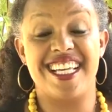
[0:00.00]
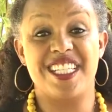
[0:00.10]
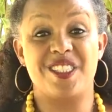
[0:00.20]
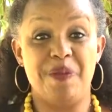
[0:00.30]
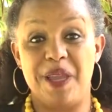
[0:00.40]

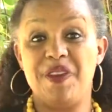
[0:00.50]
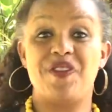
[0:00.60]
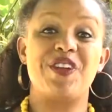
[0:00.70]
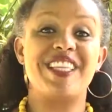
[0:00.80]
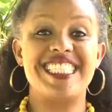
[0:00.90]
So maybe if
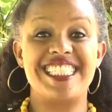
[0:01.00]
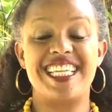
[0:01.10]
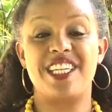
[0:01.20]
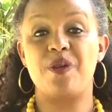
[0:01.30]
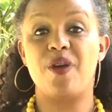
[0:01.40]
you're
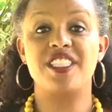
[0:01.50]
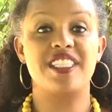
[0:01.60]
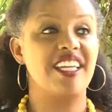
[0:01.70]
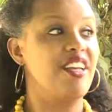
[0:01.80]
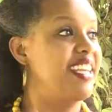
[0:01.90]
listening and you're watching
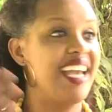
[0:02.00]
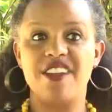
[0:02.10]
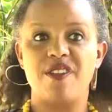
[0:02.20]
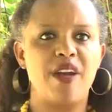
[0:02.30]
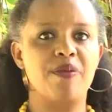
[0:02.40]
today, and again,
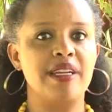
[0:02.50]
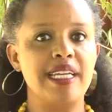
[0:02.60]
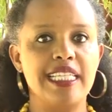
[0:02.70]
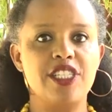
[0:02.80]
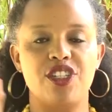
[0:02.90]
you're not
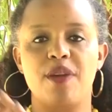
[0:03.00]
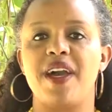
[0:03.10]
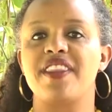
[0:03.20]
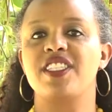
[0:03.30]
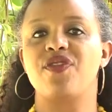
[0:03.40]
really sure
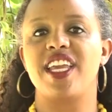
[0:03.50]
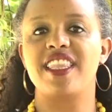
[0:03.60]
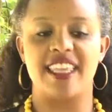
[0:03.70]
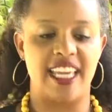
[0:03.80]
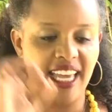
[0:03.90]
about this
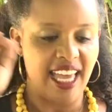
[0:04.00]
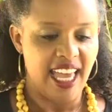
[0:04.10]
faith thing,